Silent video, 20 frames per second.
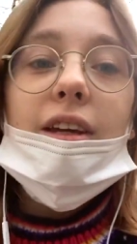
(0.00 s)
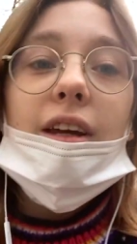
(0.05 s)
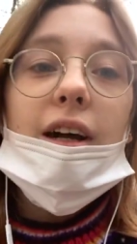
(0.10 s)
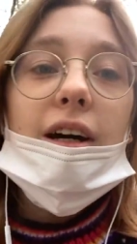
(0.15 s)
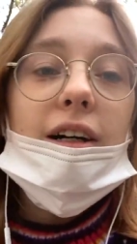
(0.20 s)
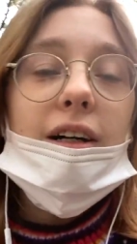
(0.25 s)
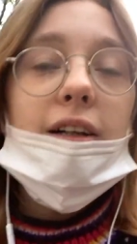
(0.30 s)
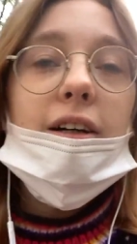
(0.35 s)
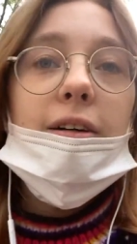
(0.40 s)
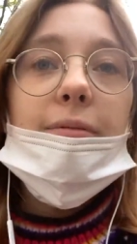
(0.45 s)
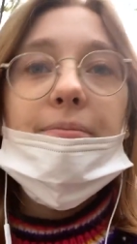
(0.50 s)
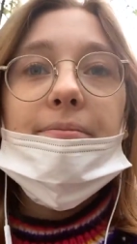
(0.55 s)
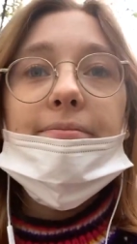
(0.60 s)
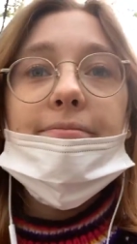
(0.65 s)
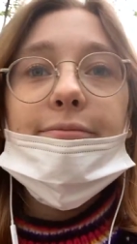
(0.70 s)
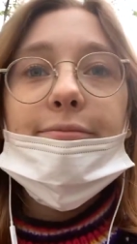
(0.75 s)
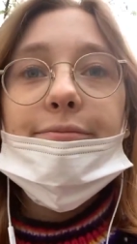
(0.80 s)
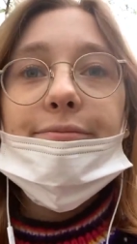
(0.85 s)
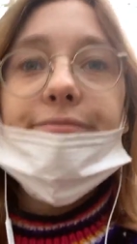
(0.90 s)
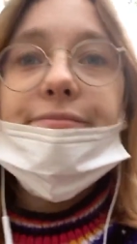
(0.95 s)

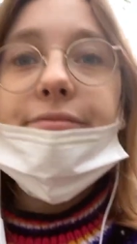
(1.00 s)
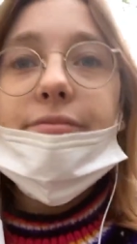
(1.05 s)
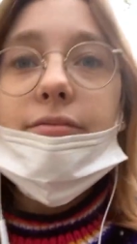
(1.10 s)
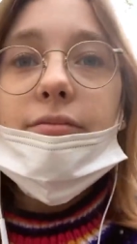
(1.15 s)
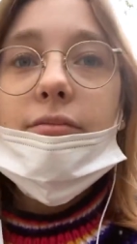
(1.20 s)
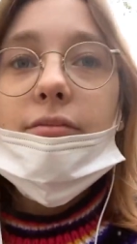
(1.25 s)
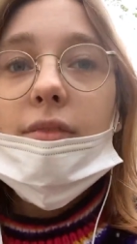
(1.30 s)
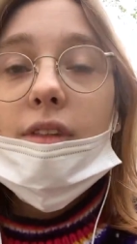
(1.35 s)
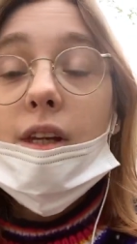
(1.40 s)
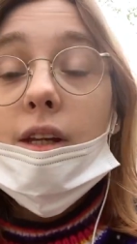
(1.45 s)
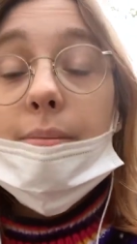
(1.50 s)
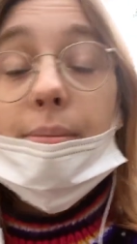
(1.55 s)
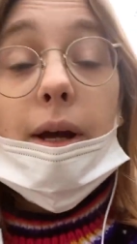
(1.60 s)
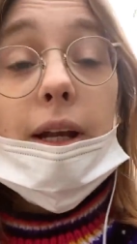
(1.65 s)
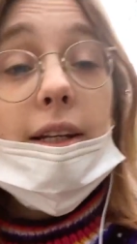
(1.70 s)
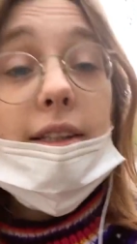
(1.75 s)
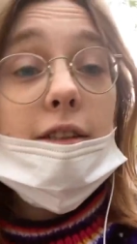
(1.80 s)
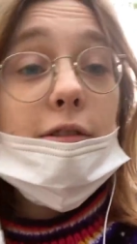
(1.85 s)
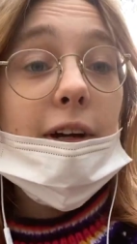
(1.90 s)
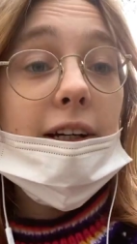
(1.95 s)
Um, but
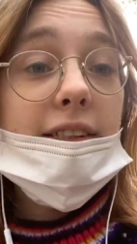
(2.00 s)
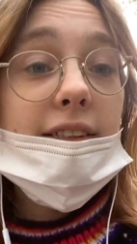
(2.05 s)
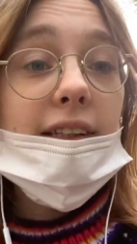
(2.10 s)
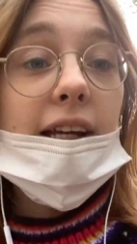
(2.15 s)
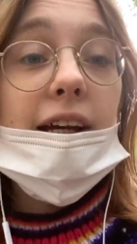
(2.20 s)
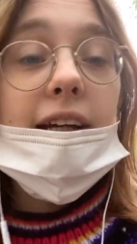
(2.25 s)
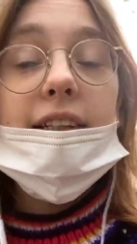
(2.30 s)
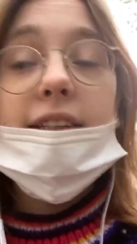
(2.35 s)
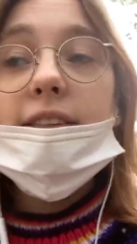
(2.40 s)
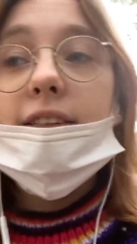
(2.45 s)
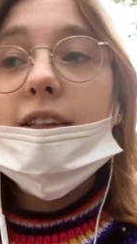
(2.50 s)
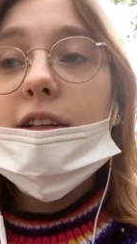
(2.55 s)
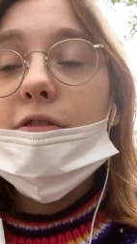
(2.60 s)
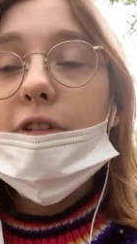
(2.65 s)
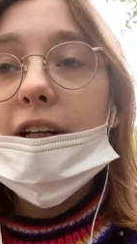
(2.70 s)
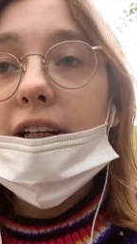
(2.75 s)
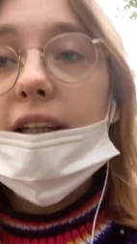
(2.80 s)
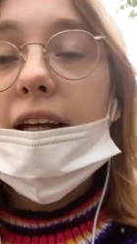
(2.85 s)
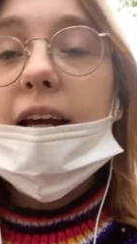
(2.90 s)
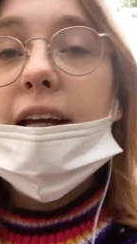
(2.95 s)
it's quite nice,
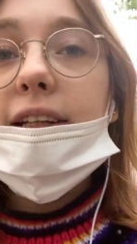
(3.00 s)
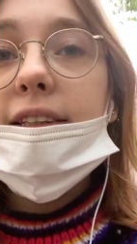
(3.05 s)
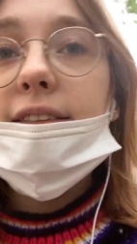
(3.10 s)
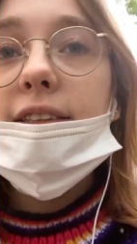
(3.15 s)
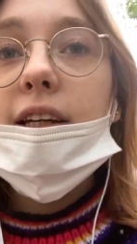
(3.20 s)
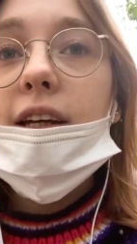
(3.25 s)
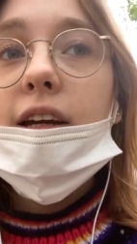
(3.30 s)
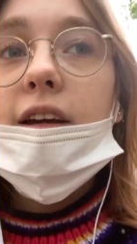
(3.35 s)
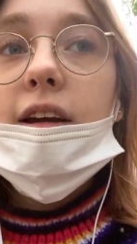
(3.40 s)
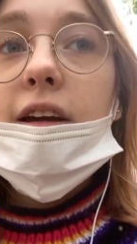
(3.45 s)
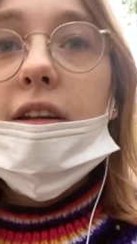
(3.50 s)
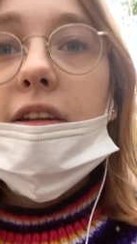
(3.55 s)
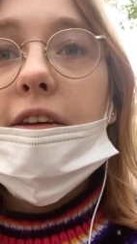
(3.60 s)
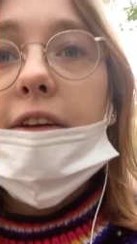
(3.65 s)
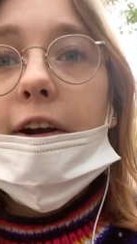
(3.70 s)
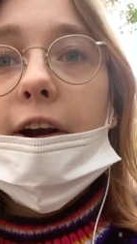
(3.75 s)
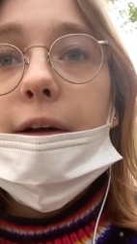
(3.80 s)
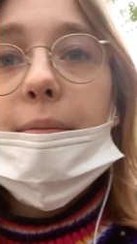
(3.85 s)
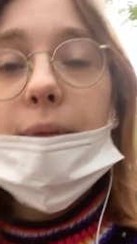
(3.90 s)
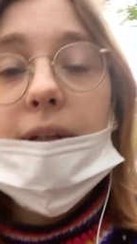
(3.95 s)
quite nice. There
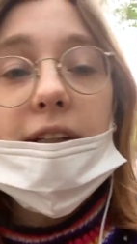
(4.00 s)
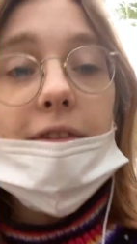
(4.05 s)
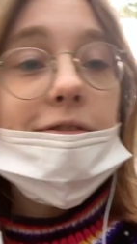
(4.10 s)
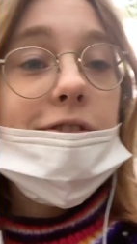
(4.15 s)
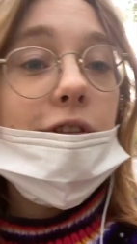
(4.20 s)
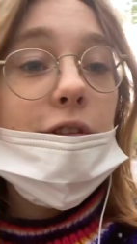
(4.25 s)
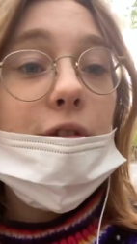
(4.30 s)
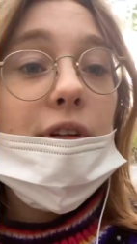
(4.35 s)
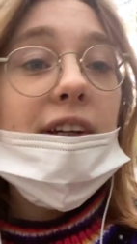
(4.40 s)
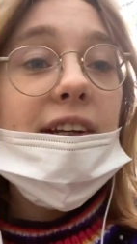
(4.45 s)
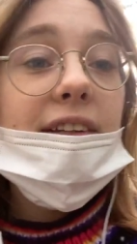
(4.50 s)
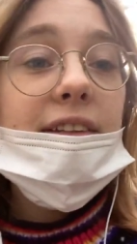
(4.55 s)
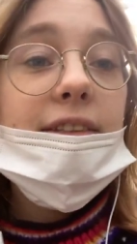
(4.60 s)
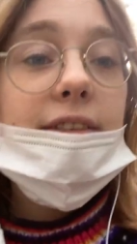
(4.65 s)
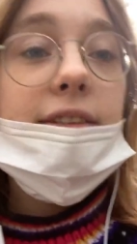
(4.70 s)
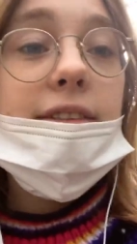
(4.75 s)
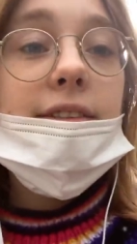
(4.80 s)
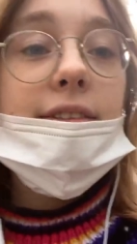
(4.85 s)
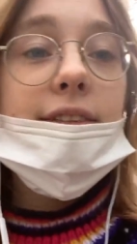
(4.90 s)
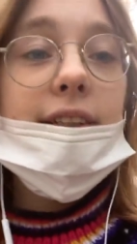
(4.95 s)
are a bit of
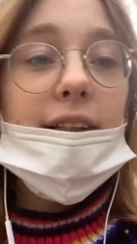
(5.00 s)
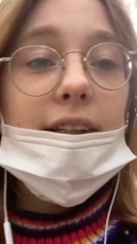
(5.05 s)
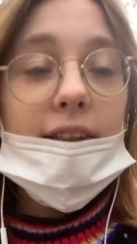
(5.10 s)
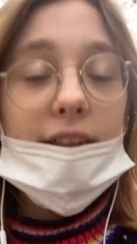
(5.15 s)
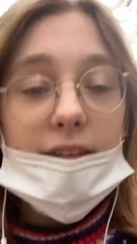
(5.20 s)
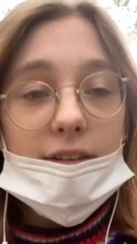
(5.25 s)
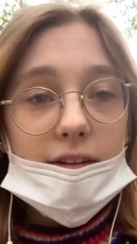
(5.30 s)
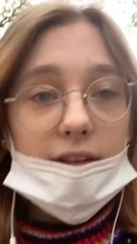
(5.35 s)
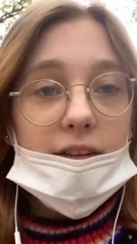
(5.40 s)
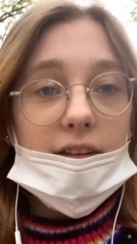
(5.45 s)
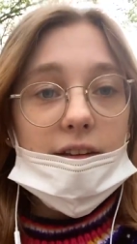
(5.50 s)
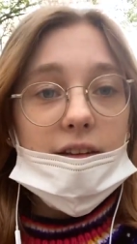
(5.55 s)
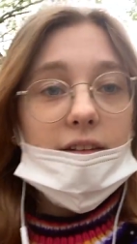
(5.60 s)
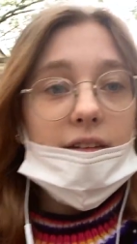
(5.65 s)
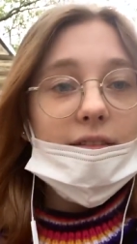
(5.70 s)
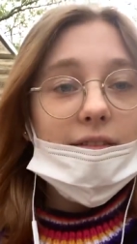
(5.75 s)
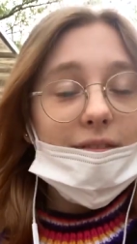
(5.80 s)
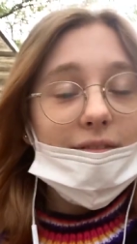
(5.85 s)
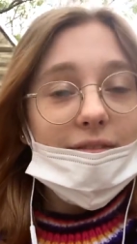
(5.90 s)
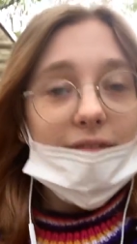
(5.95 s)
students in
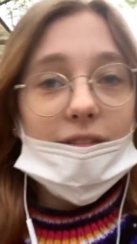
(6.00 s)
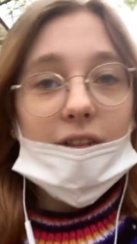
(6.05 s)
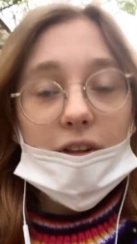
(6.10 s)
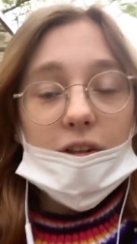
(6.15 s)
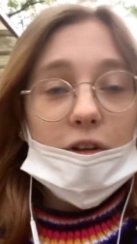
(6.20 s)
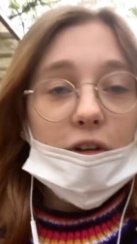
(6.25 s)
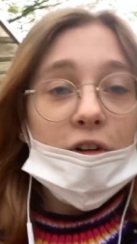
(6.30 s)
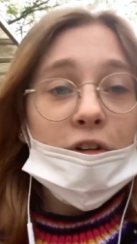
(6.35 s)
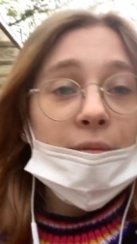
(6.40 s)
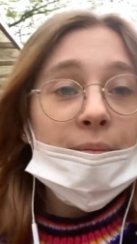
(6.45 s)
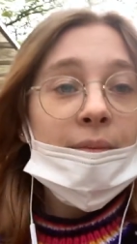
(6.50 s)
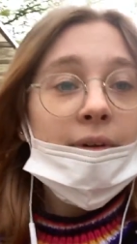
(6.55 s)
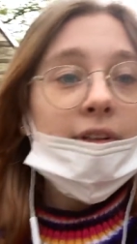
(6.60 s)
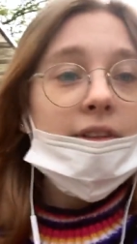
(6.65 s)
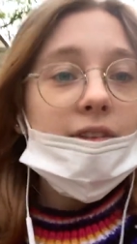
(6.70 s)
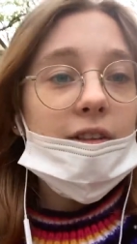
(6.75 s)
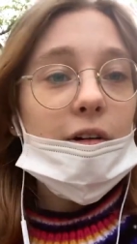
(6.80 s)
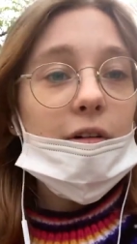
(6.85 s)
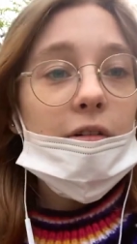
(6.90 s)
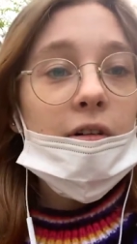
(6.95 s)
the dorm,
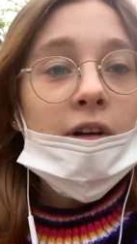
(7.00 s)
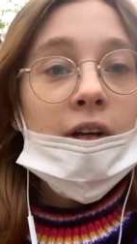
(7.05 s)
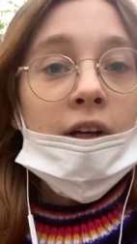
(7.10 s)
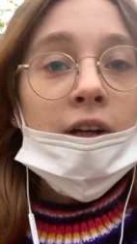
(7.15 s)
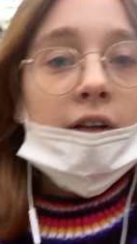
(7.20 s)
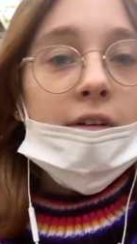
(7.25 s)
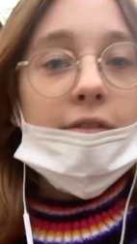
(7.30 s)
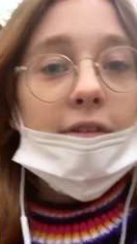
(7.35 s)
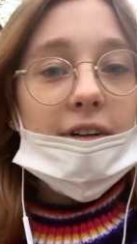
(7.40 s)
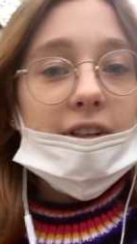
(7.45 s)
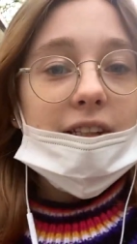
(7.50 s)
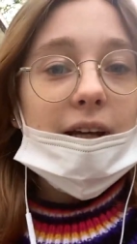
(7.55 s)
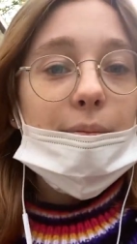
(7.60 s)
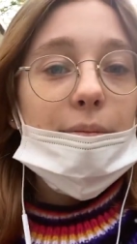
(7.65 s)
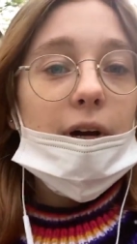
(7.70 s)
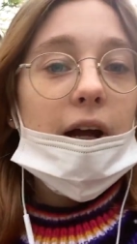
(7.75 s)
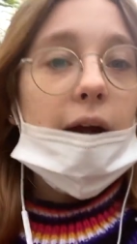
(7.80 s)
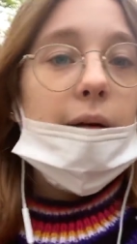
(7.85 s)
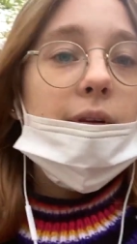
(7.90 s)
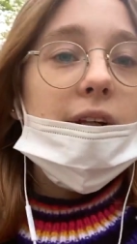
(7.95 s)
so for
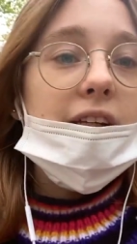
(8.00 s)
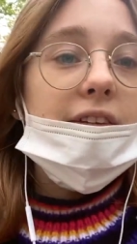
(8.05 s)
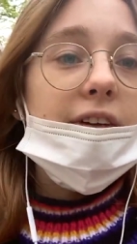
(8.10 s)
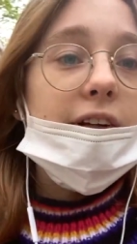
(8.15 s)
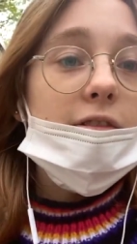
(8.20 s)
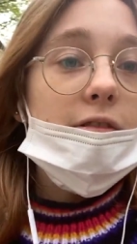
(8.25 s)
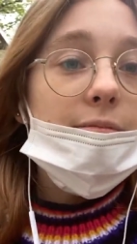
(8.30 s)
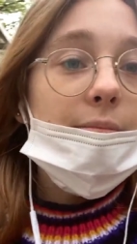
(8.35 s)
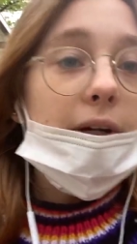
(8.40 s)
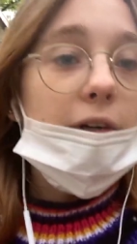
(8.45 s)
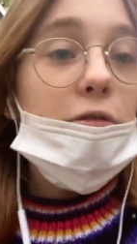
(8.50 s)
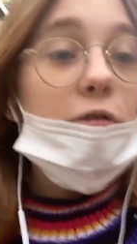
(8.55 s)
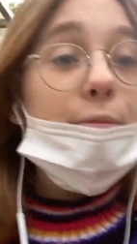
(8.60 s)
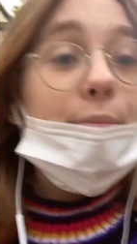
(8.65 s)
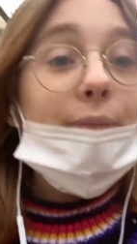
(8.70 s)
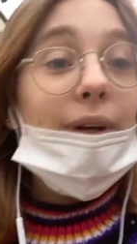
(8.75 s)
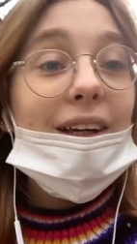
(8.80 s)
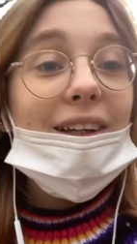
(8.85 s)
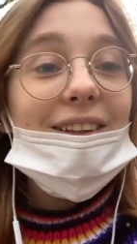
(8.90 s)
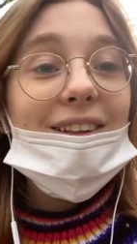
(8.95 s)
example, I'm living with my
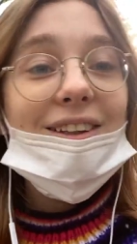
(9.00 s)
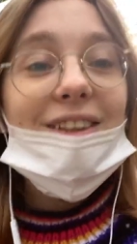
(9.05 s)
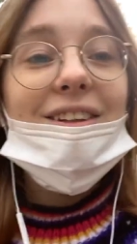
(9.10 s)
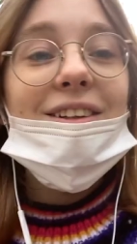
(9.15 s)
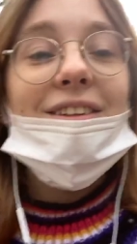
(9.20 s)
roommate.